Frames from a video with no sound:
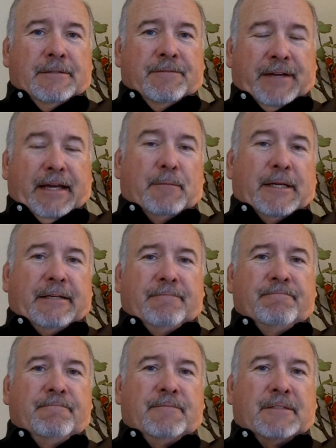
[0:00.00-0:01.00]

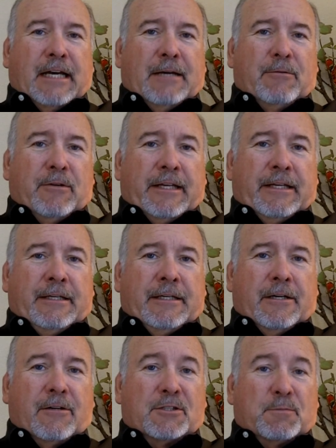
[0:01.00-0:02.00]
family, time when we
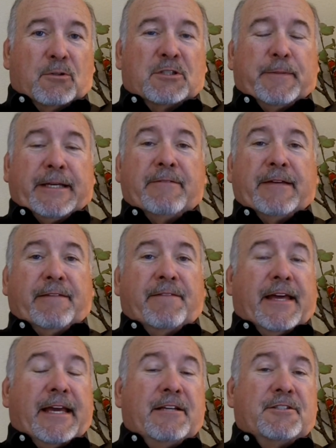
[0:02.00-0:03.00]
are supposed to be giving
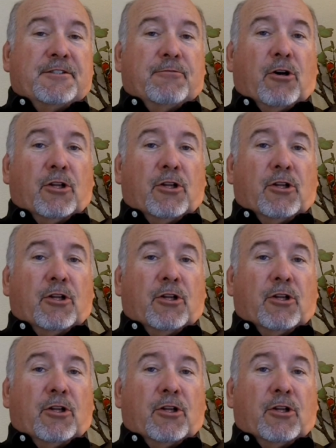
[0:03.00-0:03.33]
thanks to